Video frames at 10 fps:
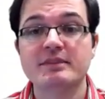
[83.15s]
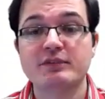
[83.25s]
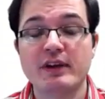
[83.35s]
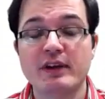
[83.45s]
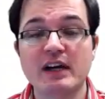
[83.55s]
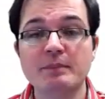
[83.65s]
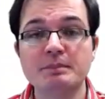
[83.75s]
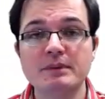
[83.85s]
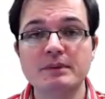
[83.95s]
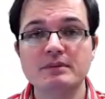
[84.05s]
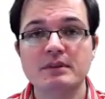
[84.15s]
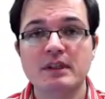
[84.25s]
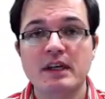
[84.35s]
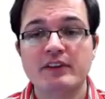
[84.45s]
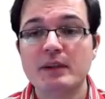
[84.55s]
For example,
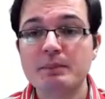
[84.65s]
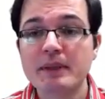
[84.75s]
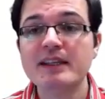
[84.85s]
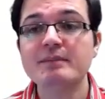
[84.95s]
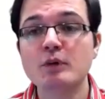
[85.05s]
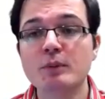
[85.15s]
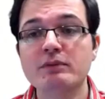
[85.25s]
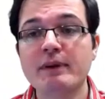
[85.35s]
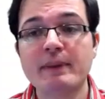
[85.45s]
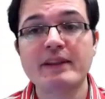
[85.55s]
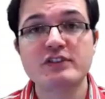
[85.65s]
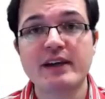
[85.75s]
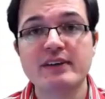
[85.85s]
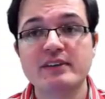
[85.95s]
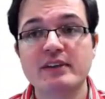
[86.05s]
the median mobile web page
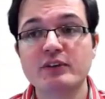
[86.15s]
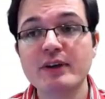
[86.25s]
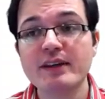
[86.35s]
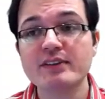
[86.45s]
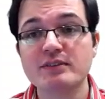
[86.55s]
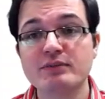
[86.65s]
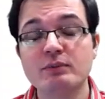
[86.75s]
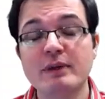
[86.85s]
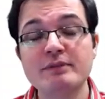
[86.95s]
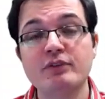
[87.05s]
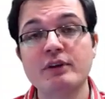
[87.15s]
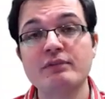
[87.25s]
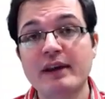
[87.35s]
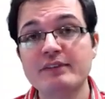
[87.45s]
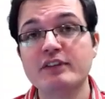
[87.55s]
size has increased from
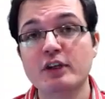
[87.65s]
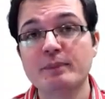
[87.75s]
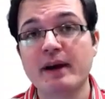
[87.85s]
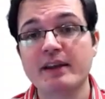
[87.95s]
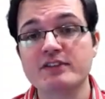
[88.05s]
145 kilobytes